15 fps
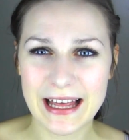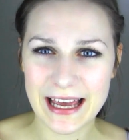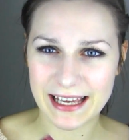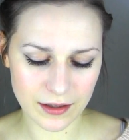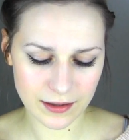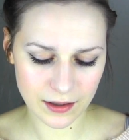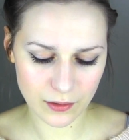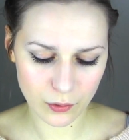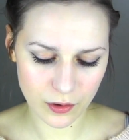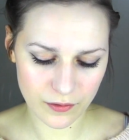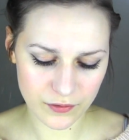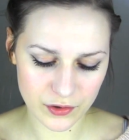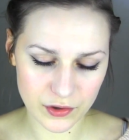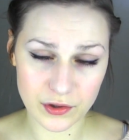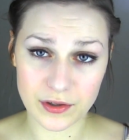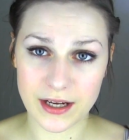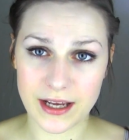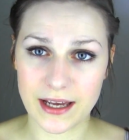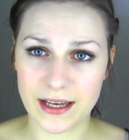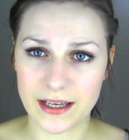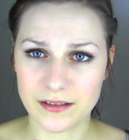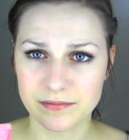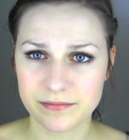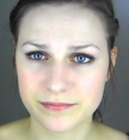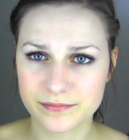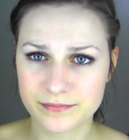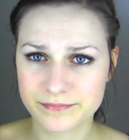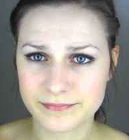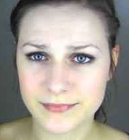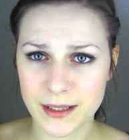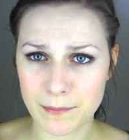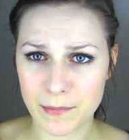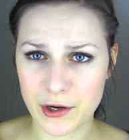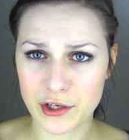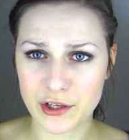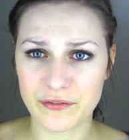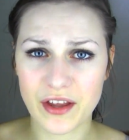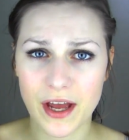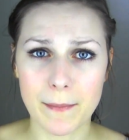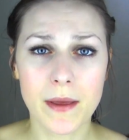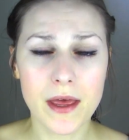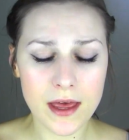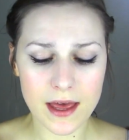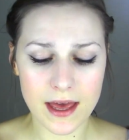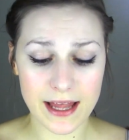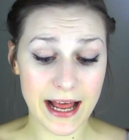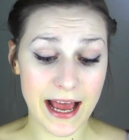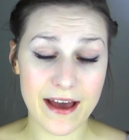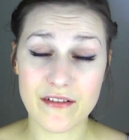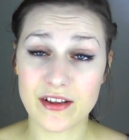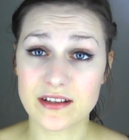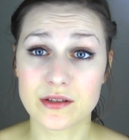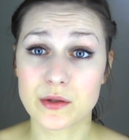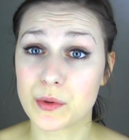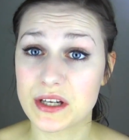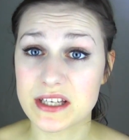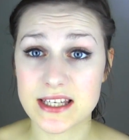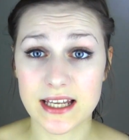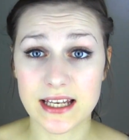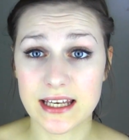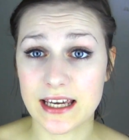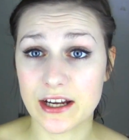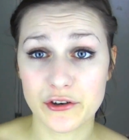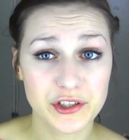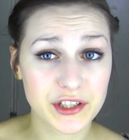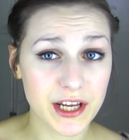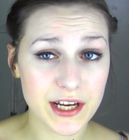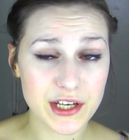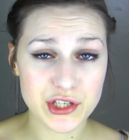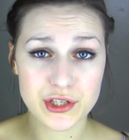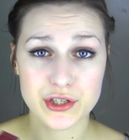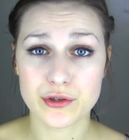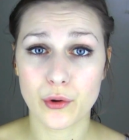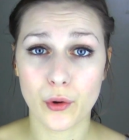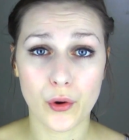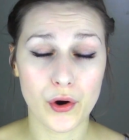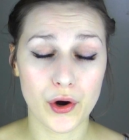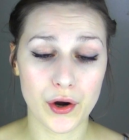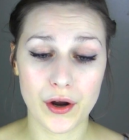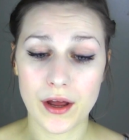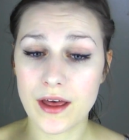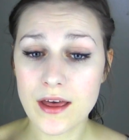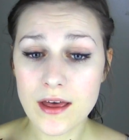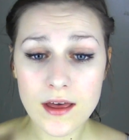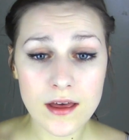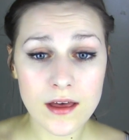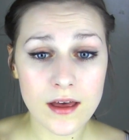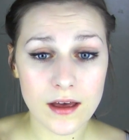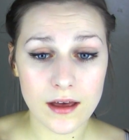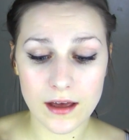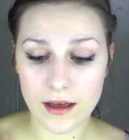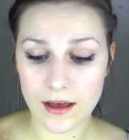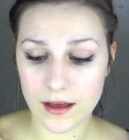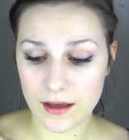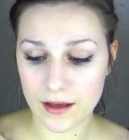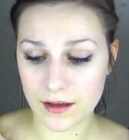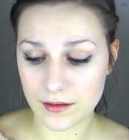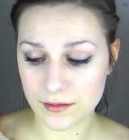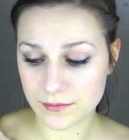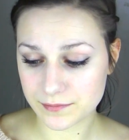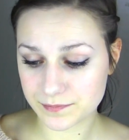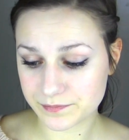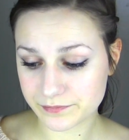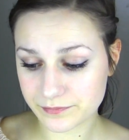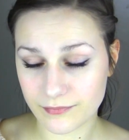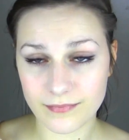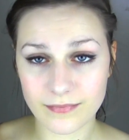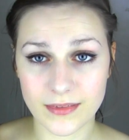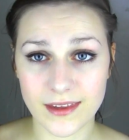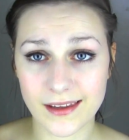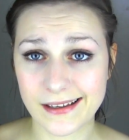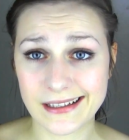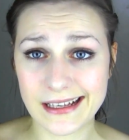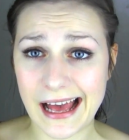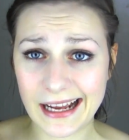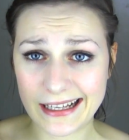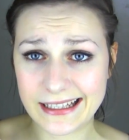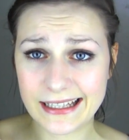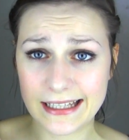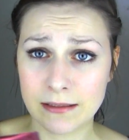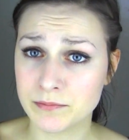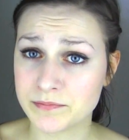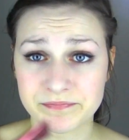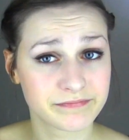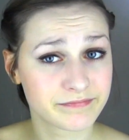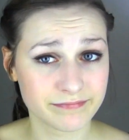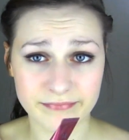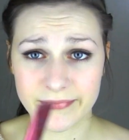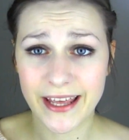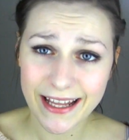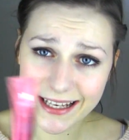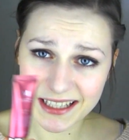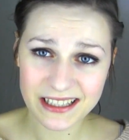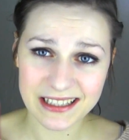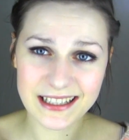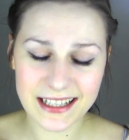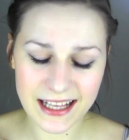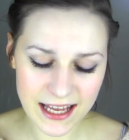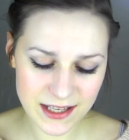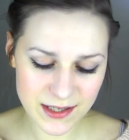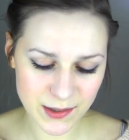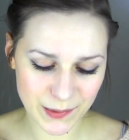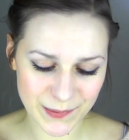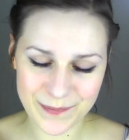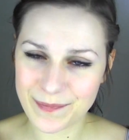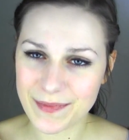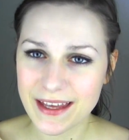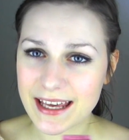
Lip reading: like over a period of time, and I haven't noticed any irritation or acne, anything like that. So